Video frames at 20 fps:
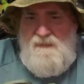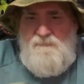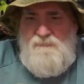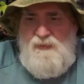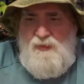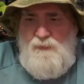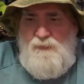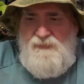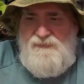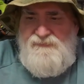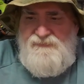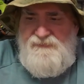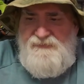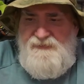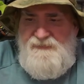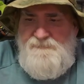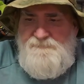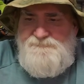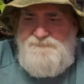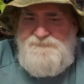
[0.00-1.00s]
But we'll
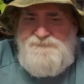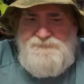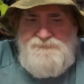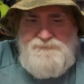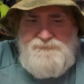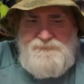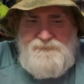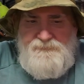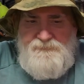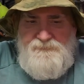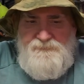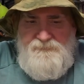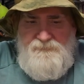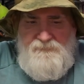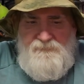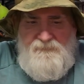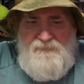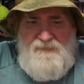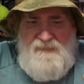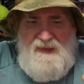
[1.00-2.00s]
see.
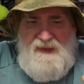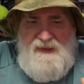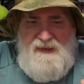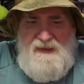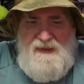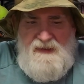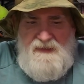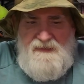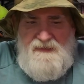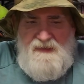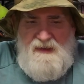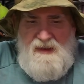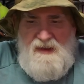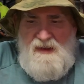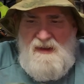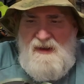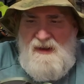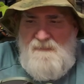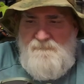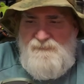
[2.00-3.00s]
And
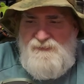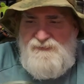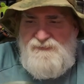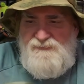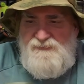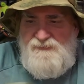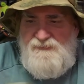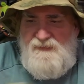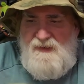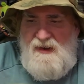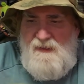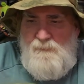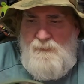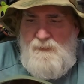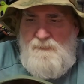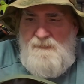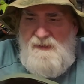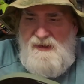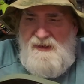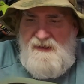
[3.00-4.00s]
I'm sure that
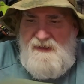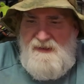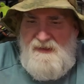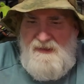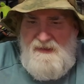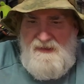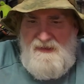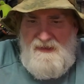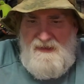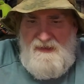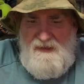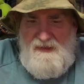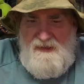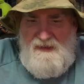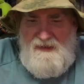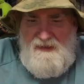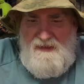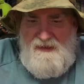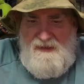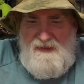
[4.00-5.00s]
will make
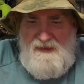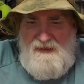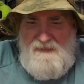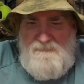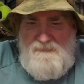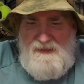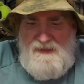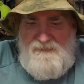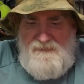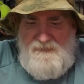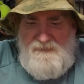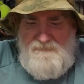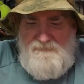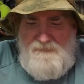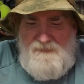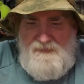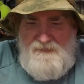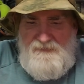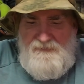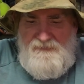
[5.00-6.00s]
a big
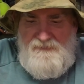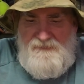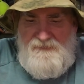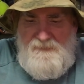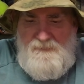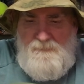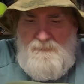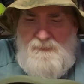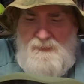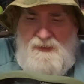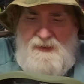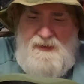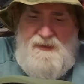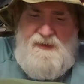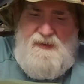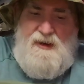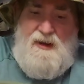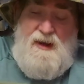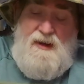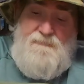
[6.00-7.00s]
difference. But
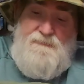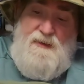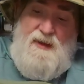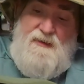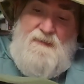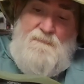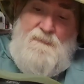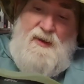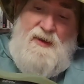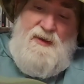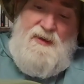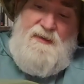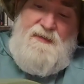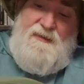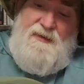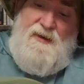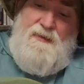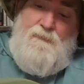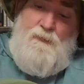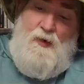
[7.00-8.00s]
I've had them
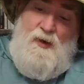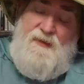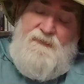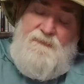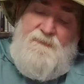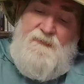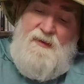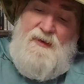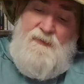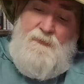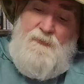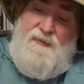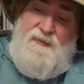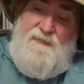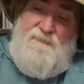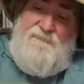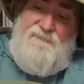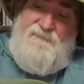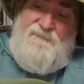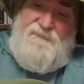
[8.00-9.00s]
on. I've walked around with
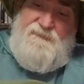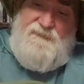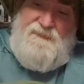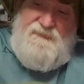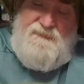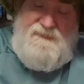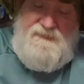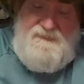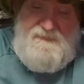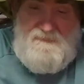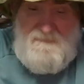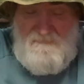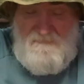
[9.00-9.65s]
them for